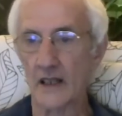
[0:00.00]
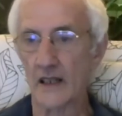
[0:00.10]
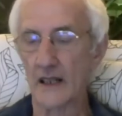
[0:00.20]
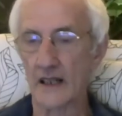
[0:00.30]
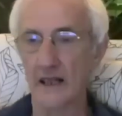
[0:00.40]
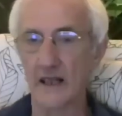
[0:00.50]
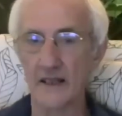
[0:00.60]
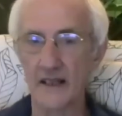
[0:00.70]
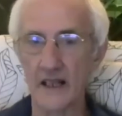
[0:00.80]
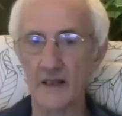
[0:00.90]

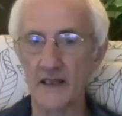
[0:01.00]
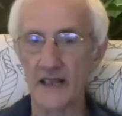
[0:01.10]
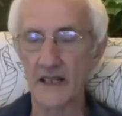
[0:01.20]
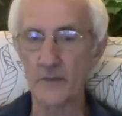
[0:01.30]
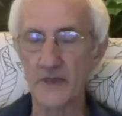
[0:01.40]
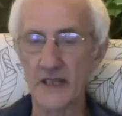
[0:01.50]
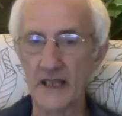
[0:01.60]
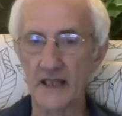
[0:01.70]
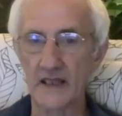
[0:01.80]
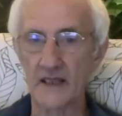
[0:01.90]
Now, in that
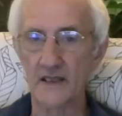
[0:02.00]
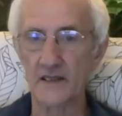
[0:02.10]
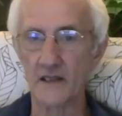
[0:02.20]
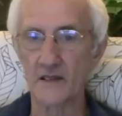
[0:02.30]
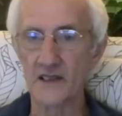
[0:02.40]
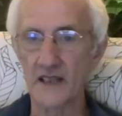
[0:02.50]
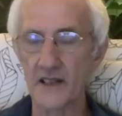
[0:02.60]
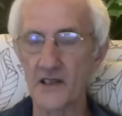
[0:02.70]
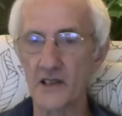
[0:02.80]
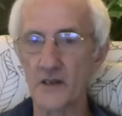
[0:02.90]
particular long
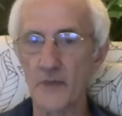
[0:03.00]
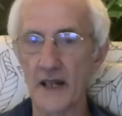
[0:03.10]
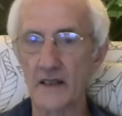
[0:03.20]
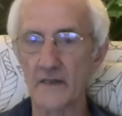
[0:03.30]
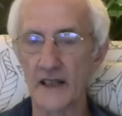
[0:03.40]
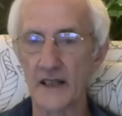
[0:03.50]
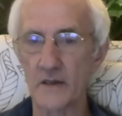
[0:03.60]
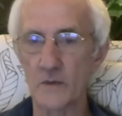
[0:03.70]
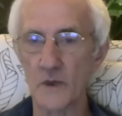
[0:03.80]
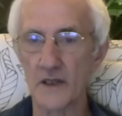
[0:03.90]
section,
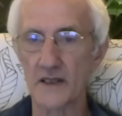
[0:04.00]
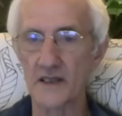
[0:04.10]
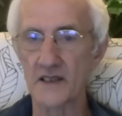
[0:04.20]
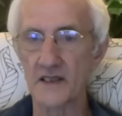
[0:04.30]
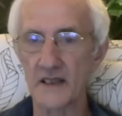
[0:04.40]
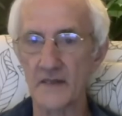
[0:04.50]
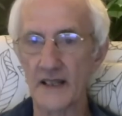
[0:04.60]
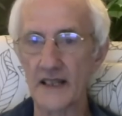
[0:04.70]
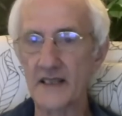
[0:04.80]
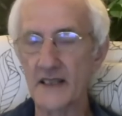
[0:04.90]
Bhagavan was
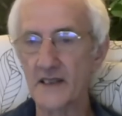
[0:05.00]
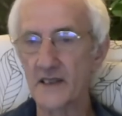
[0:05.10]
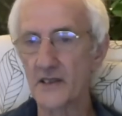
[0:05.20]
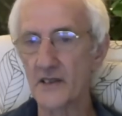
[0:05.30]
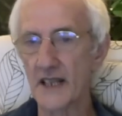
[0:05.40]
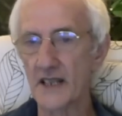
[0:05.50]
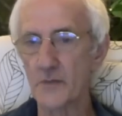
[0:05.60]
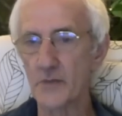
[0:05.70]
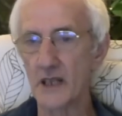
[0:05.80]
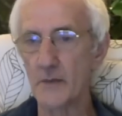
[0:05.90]
invited to
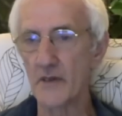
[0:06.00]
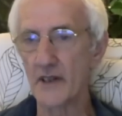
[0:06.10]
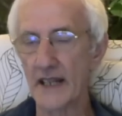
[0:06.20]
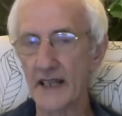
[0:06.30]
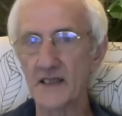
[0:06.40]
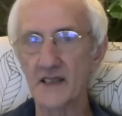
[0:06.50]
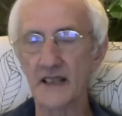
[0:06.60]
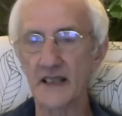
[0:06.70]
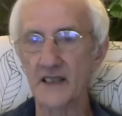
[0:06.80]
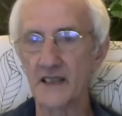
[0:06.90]
suggest preliminary
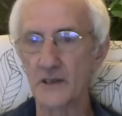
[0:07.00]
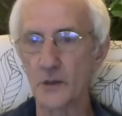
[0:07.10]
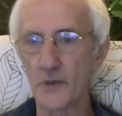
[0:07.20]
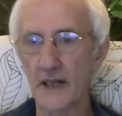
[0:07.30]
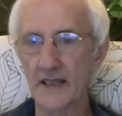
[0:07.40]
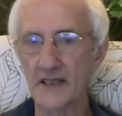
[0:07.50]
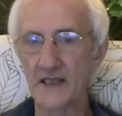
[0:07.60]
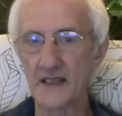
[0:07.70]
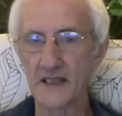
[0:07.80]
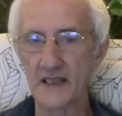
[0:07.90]
exercises or
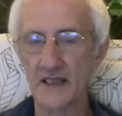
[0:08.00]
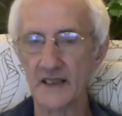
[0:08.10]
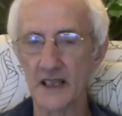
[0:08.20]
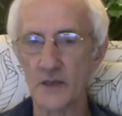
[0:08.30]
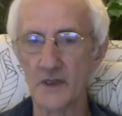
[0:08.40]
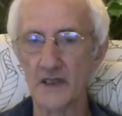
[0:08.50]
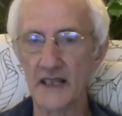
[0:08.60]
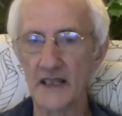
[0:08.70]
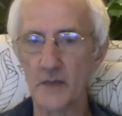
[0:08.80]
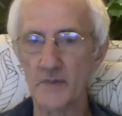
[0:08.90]
practices that would
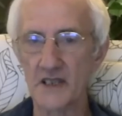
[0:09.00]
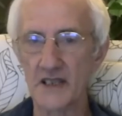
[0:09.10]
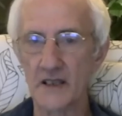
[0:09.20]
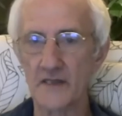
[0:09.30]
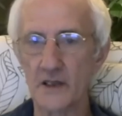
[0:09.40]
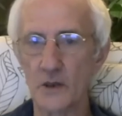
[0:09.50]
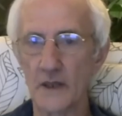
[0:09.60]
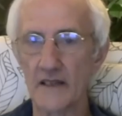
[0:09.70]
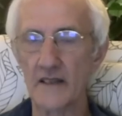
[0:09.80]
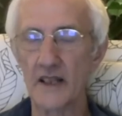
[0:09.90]
lead up to
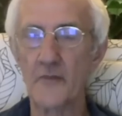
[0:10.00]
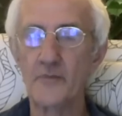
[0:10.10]
self-inquiry.